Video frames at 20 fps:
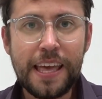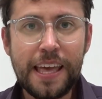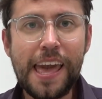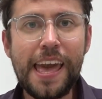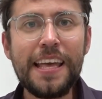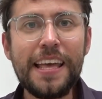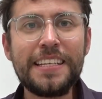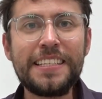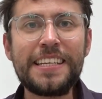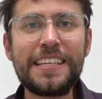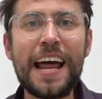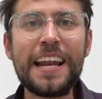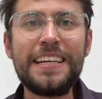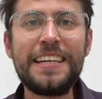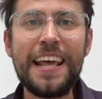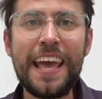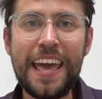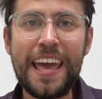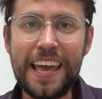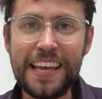is that
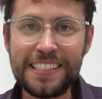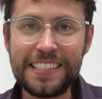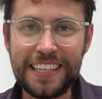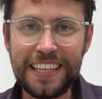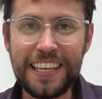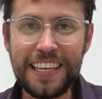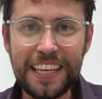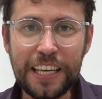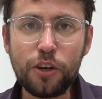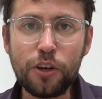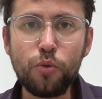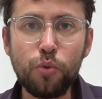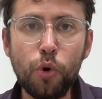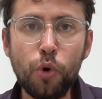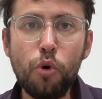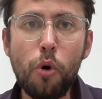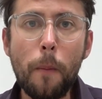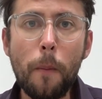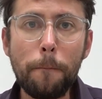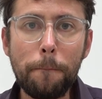there is
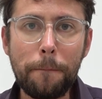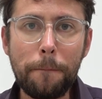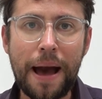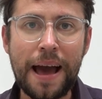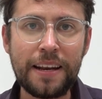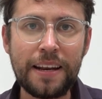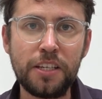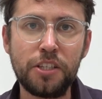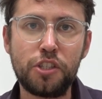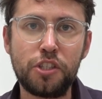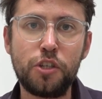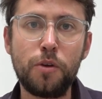equal balance